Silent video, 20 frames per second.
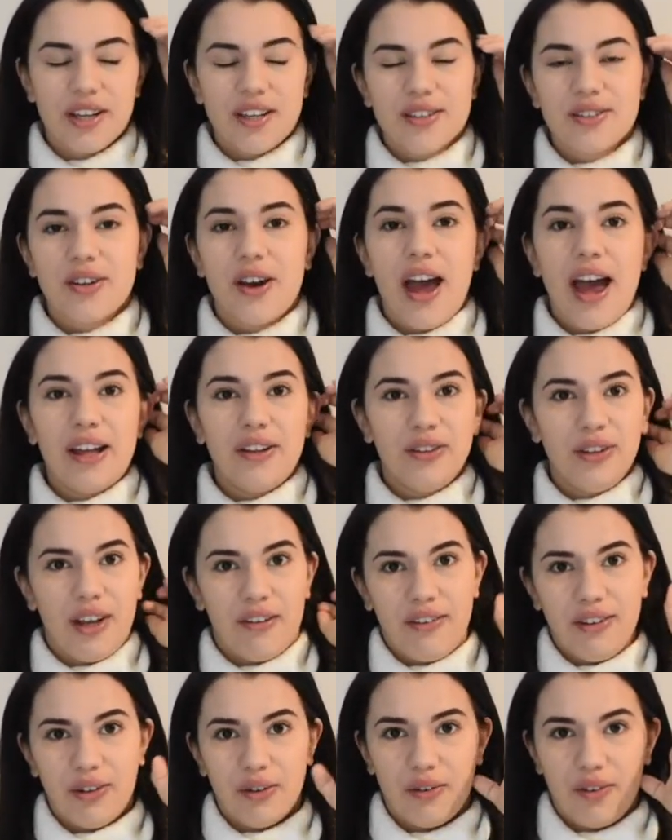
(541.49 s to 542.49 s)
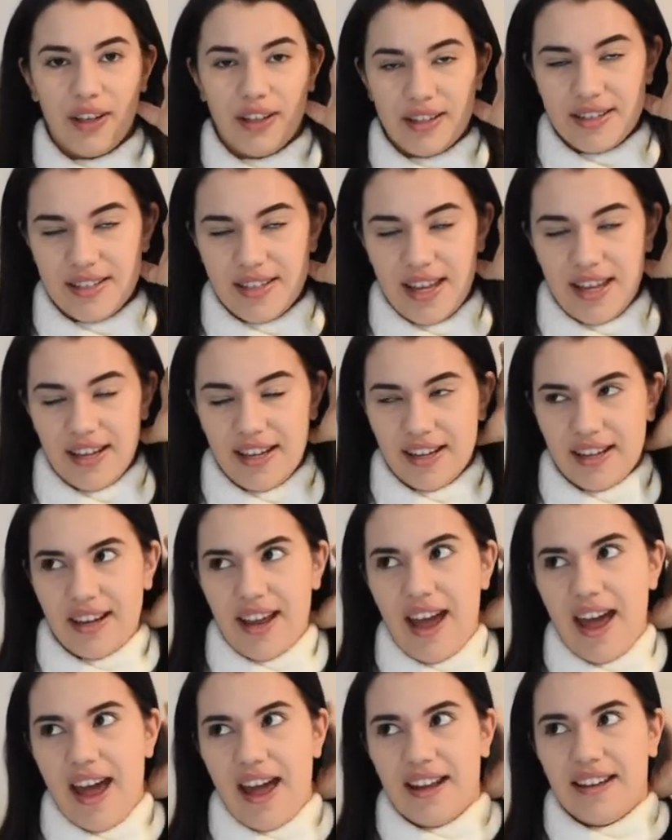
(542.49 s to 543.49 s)
So I had to get rid of it sink,
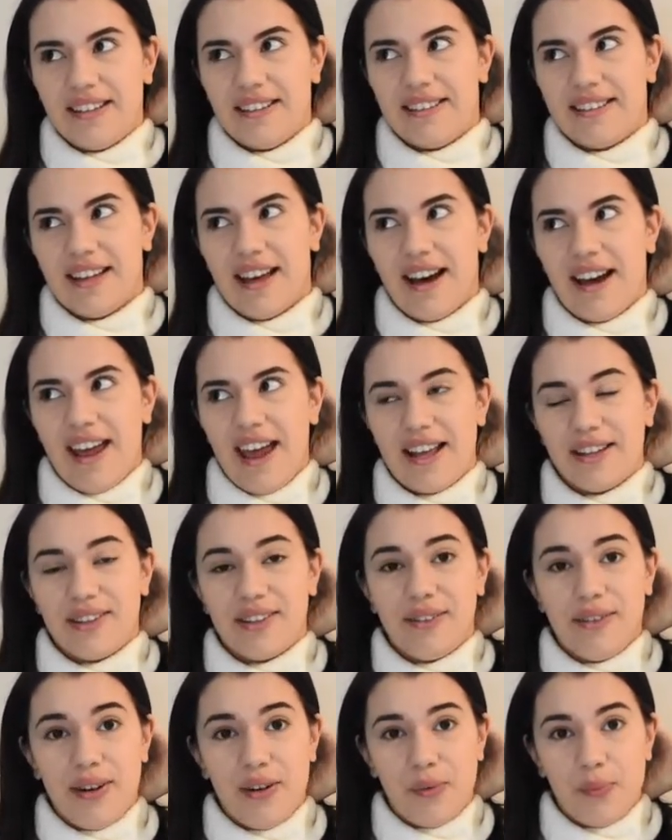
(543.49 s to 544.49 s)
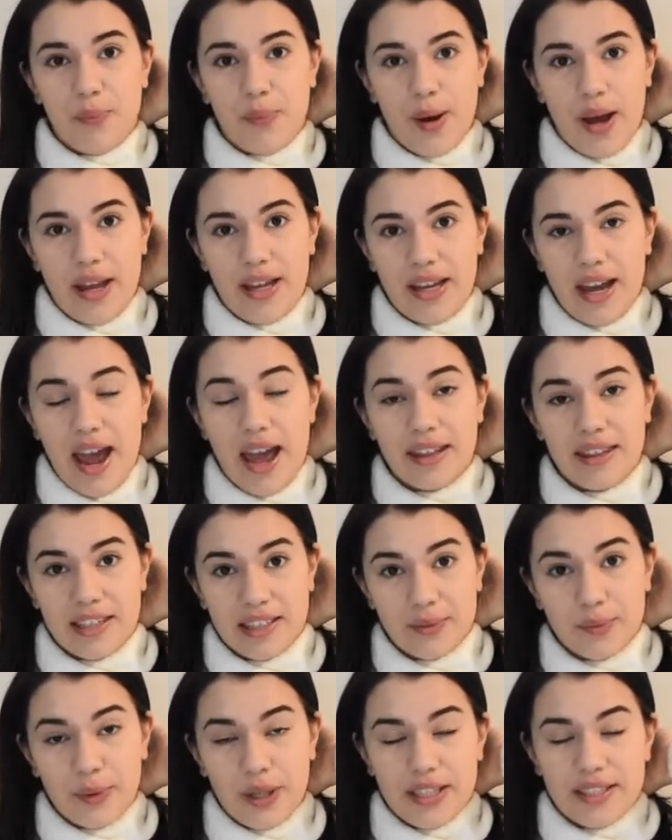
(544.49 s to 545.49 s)
and I had to do it by hand
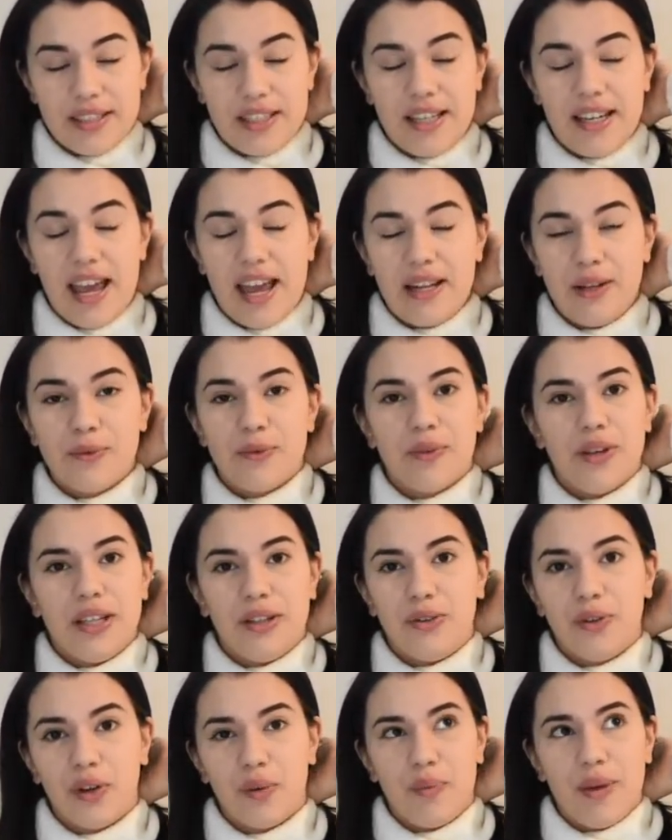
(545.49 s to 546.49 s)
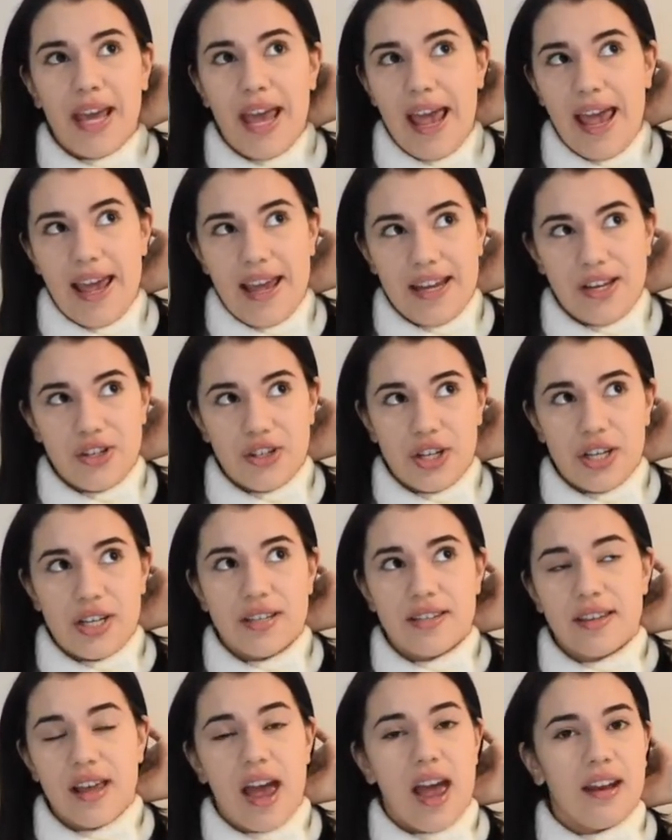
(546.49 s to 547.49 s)
expressing, and it took me
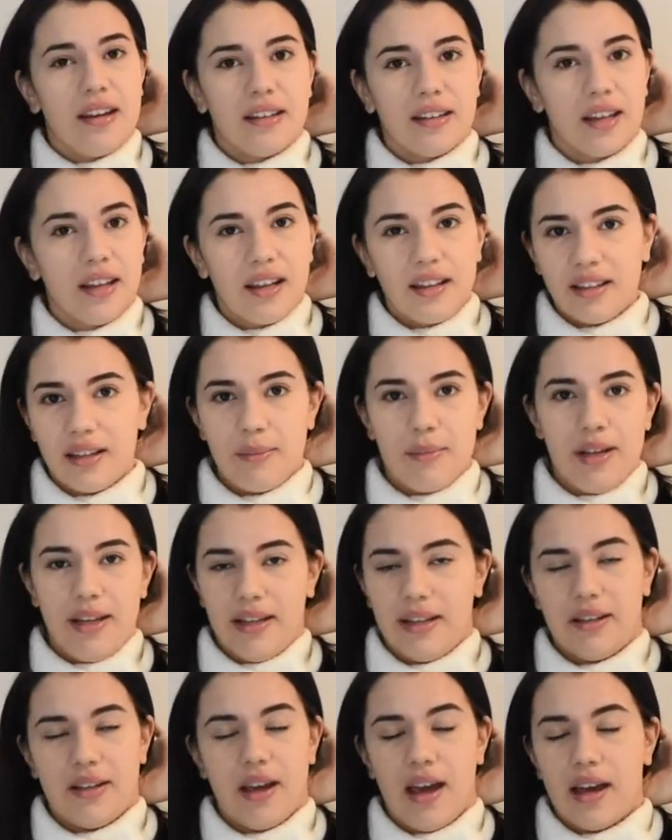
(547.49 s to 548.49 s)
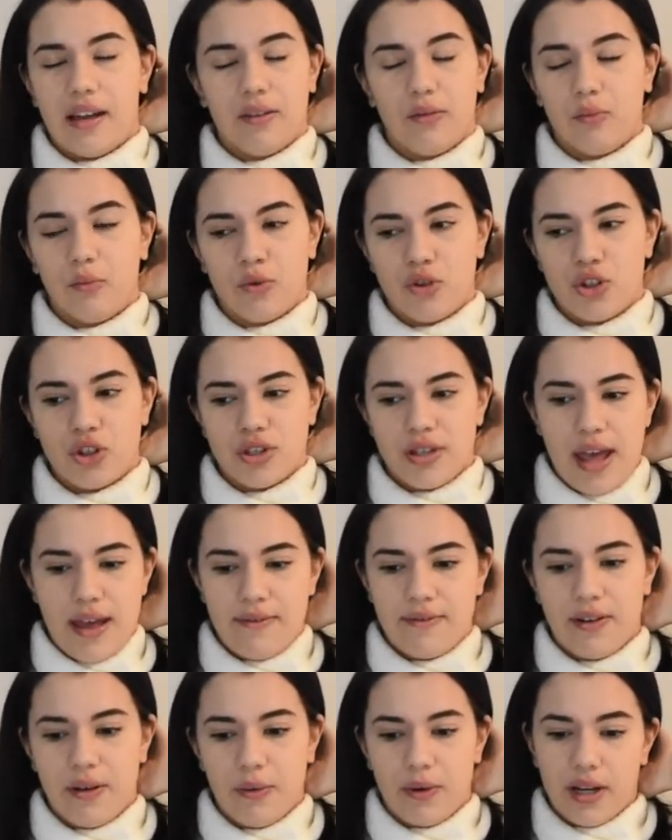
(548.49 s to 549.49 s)
ages, and the milk was just
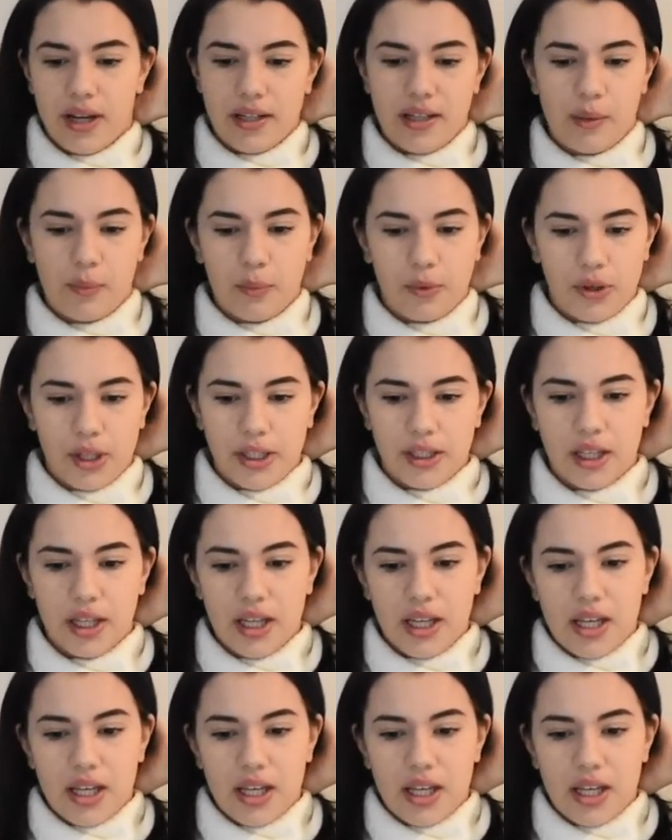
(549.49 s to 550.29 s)
everywhere at that point.